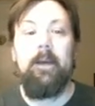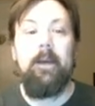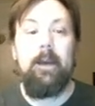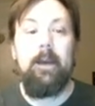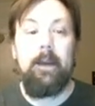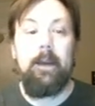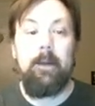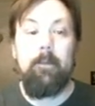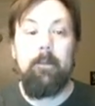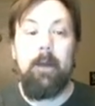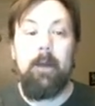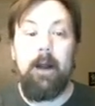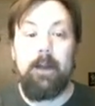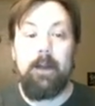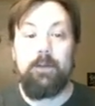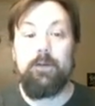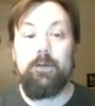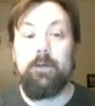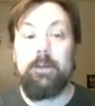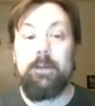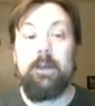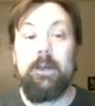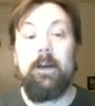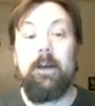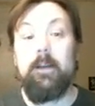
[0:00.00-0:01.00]
in a
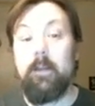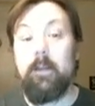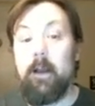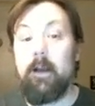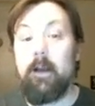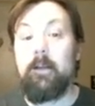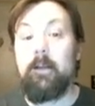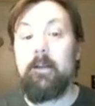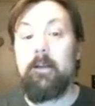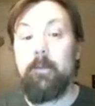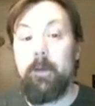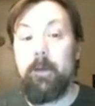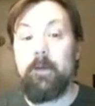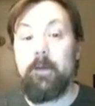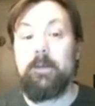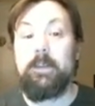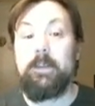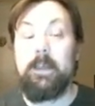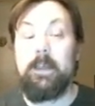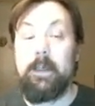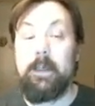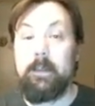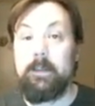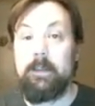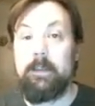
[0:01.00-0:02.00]
module to unlock the post
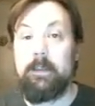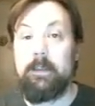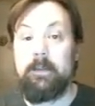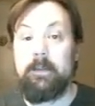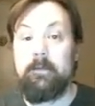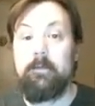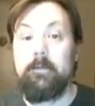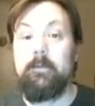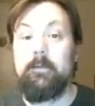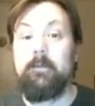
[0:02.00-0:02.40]
test.